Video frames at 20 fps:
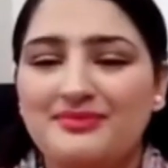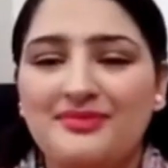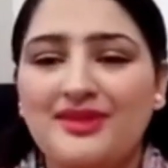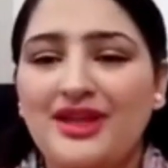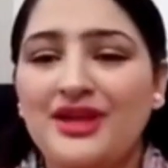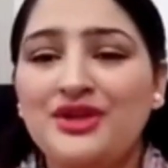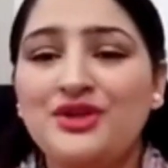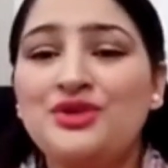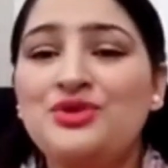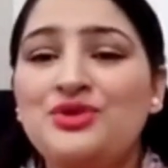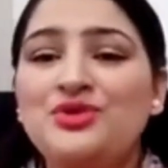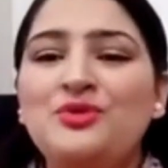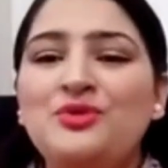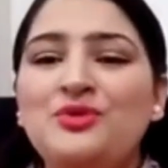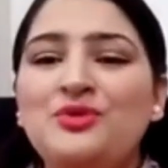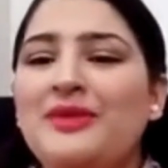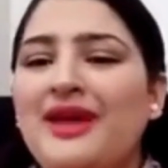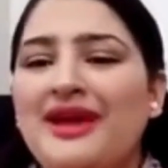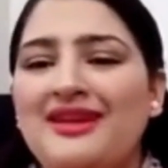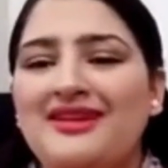You do
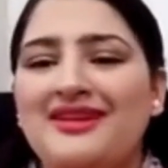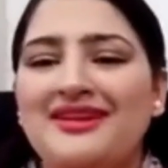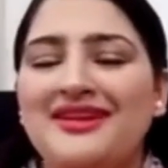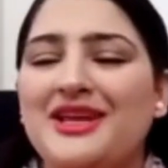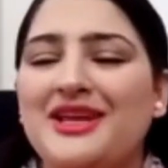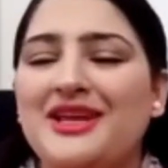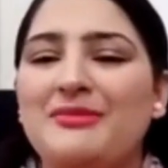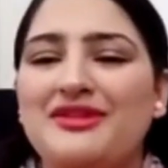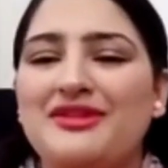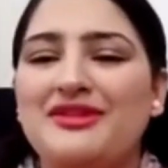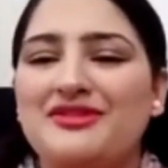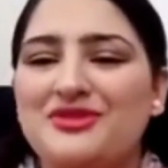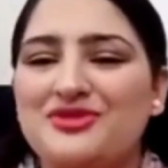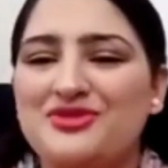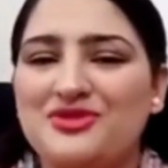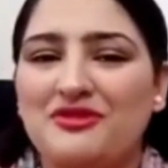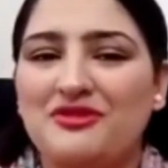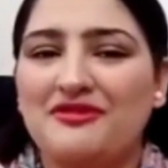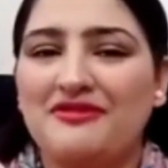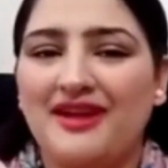make learning chemistry so
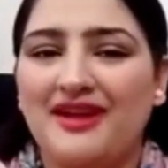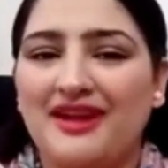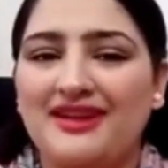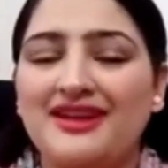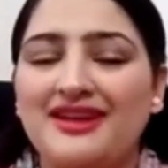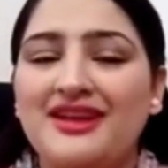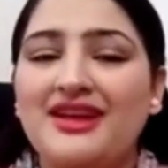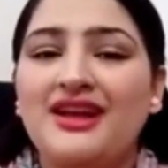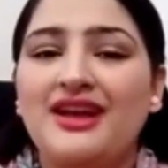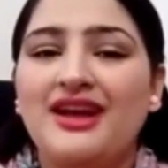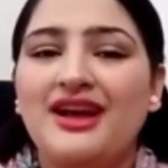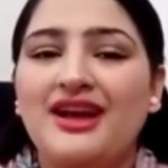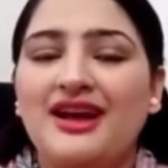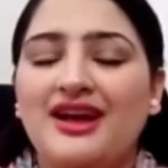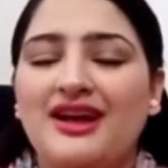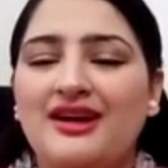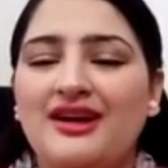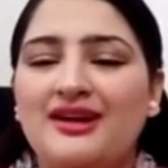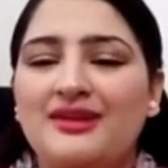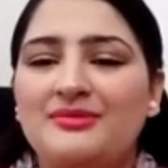fun.
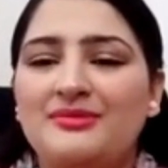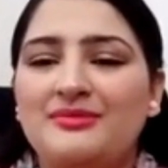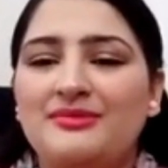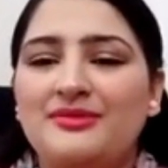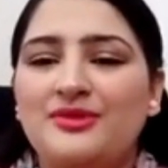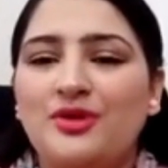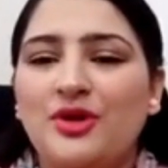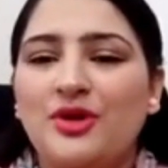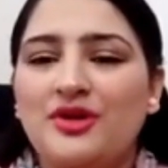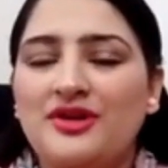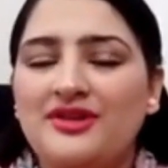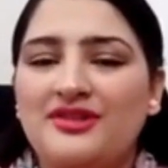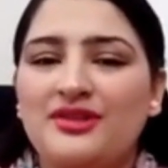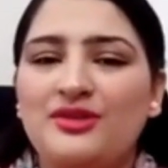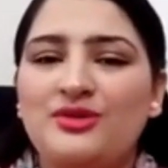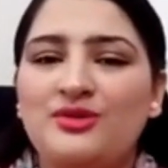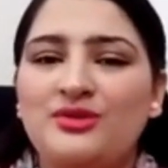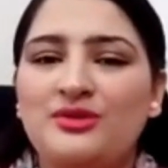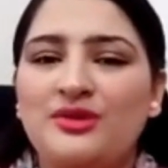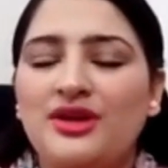Dr.
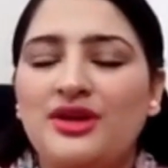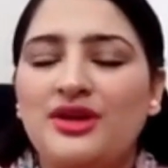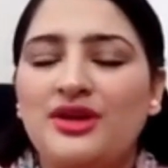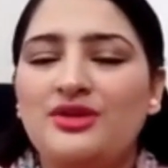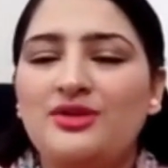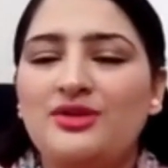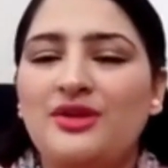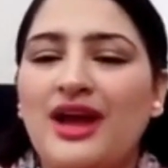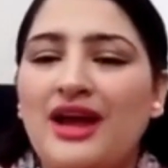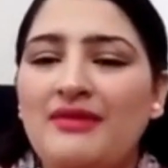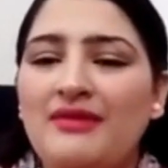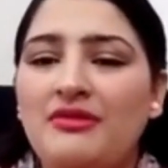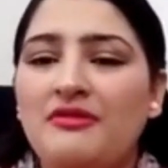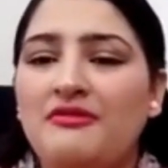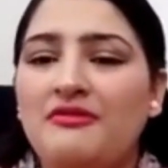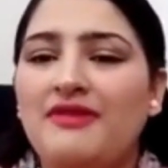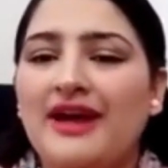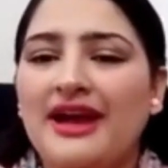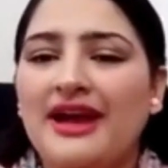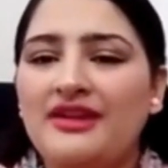Sidhu, you have a
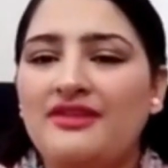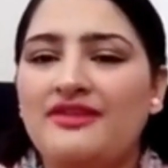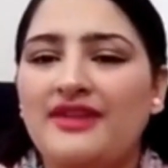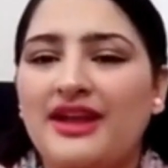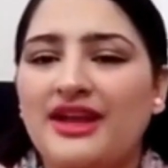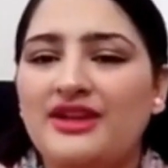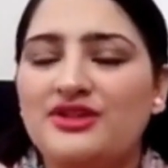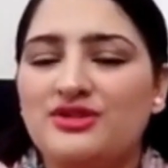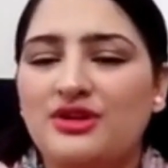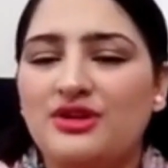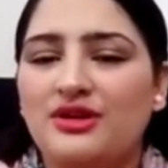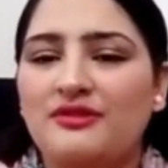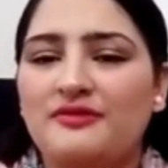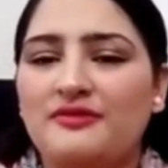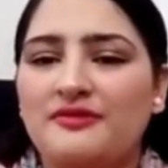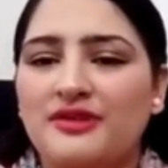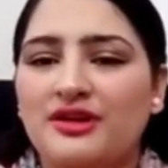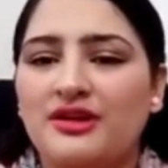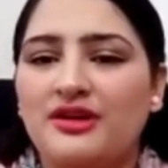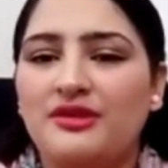wide range of
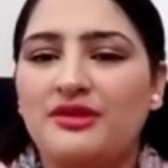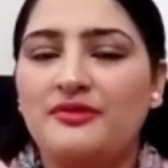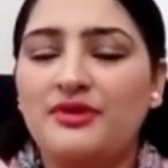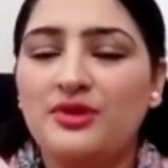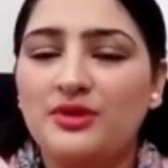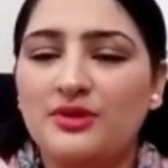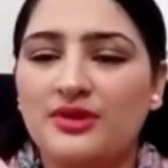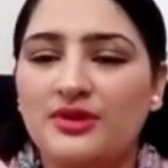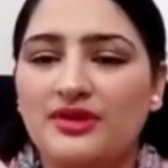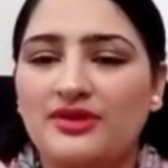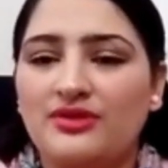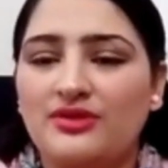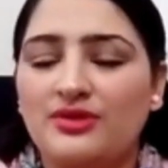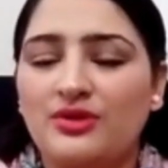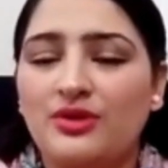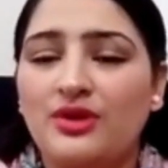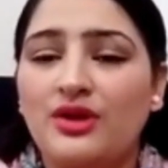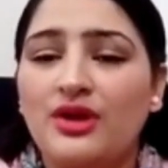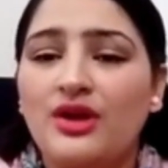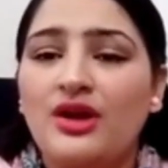viewers. So
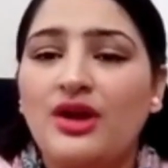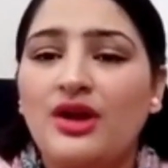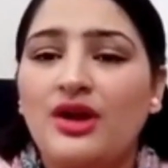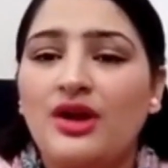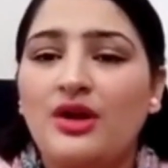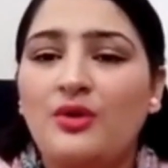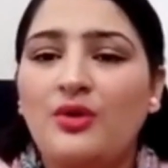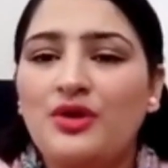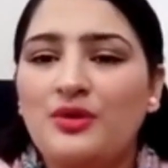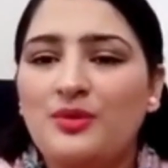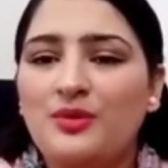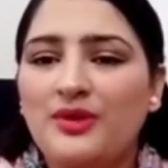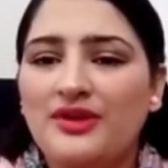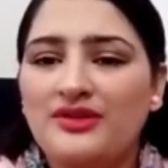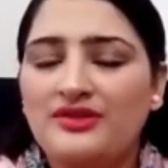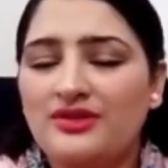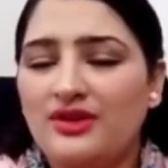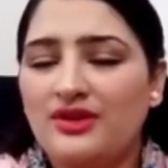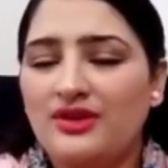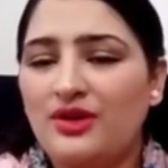what question,
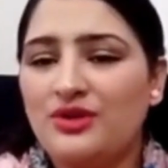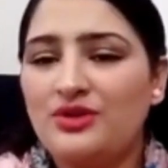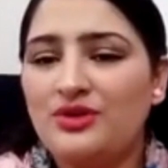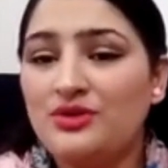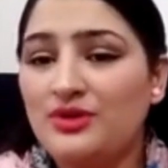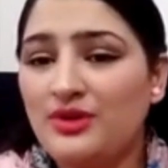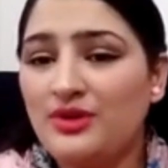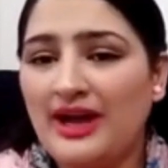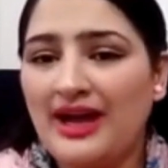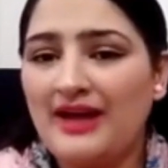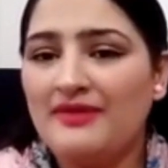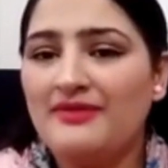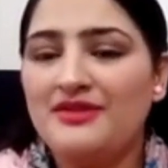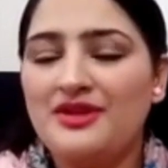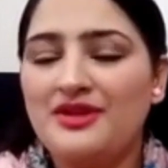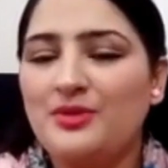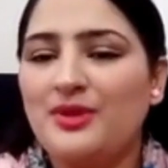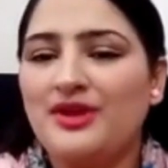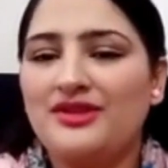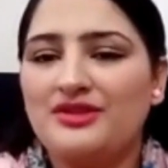or do you have any
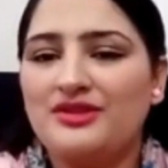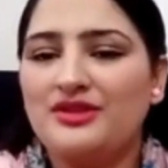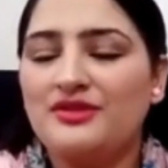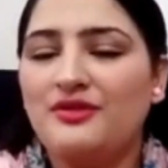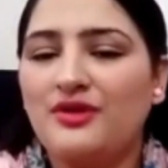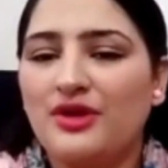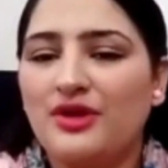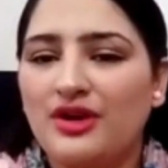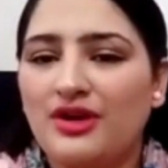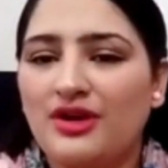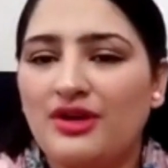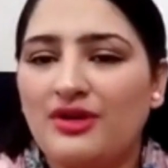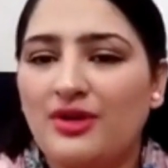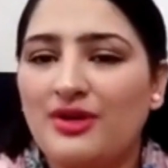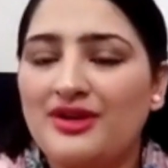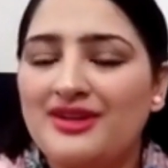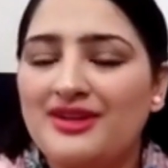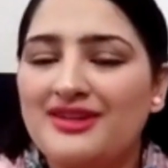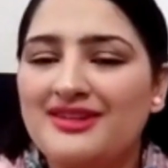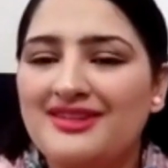questions for your
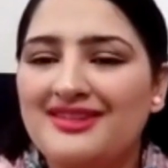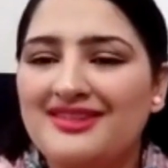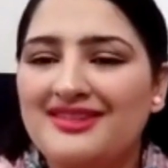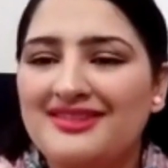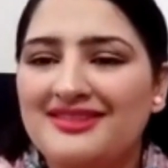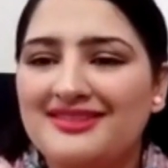audience?